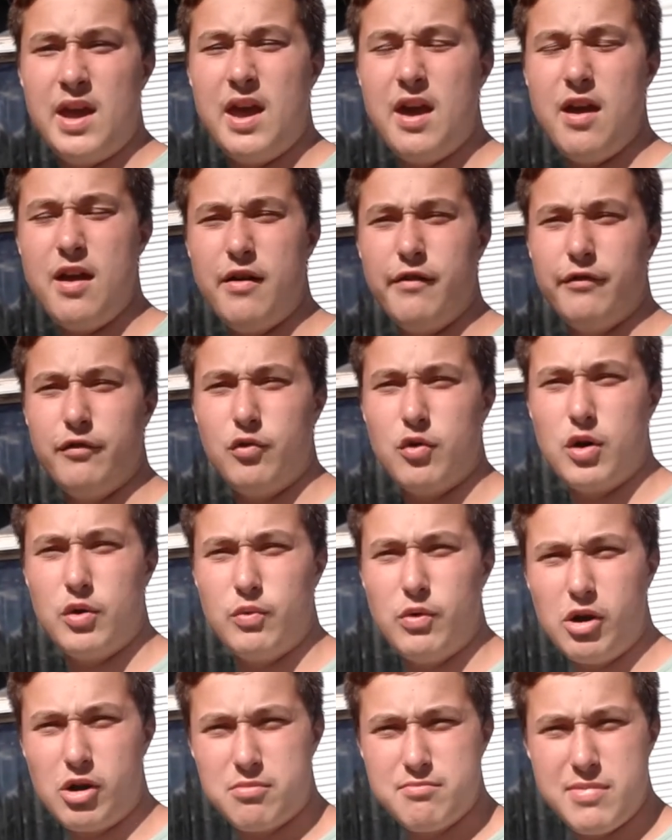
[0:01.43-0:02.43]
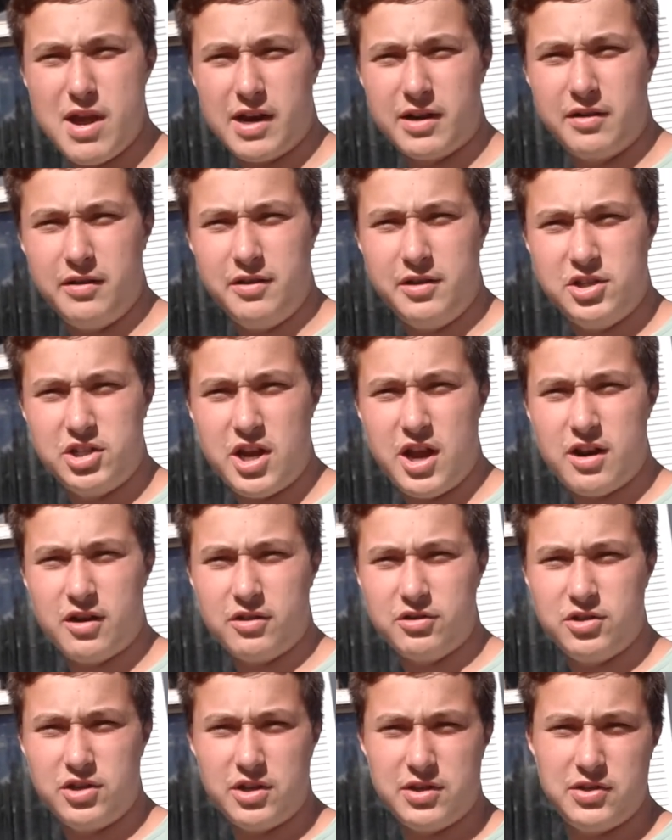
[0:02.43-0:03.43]
Hey everyone, welcome back to the
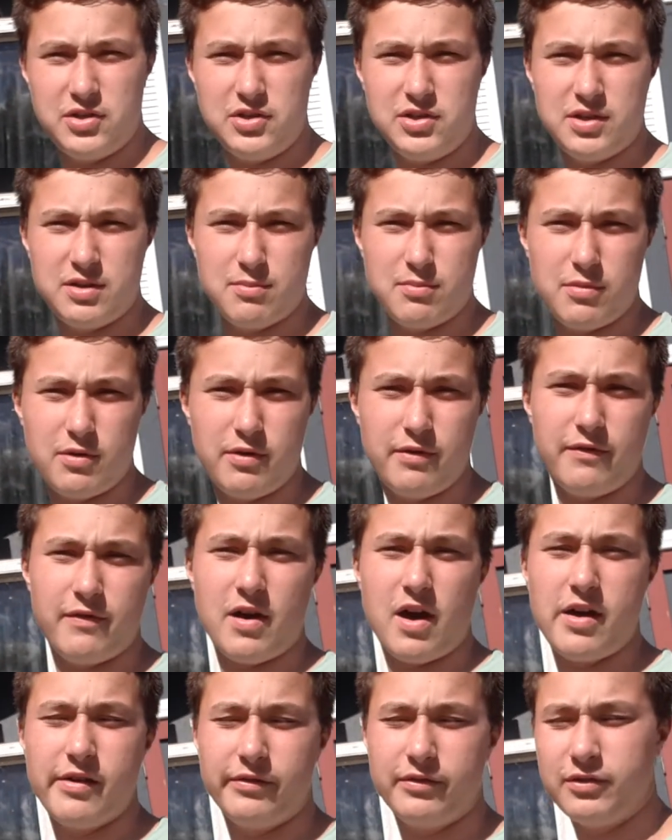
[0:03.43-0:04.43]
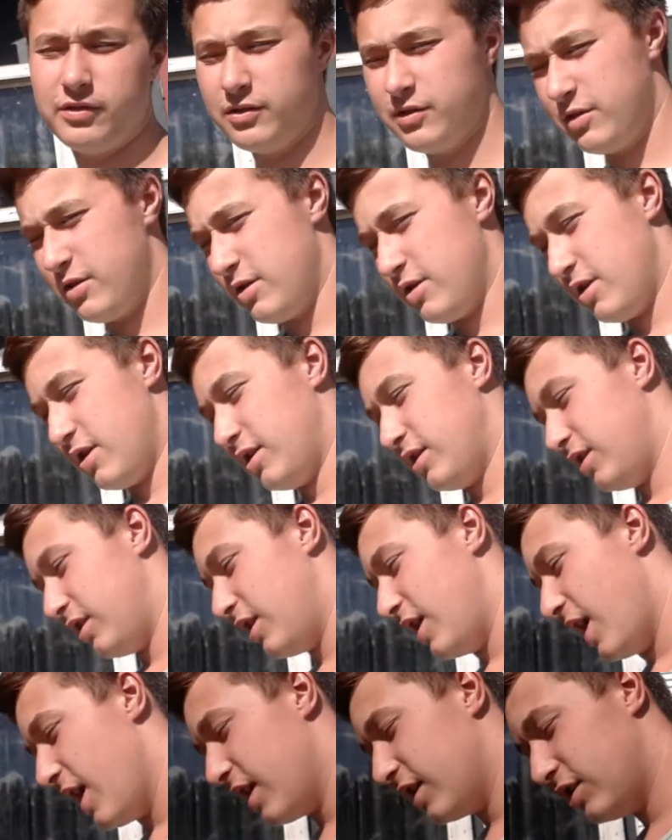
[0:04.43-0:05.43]
channel, Jesse's Timber Revival.
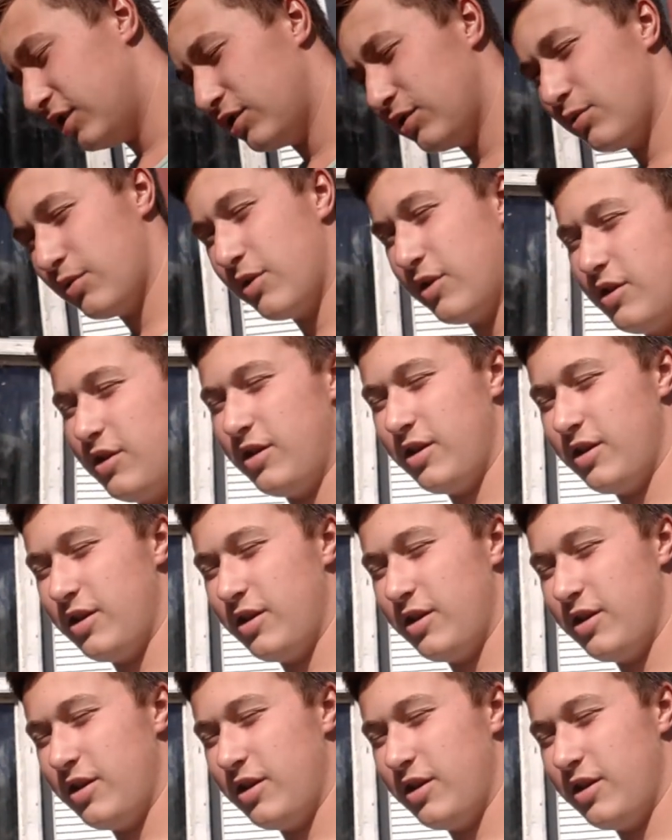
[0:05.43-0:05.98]
Today I just wanted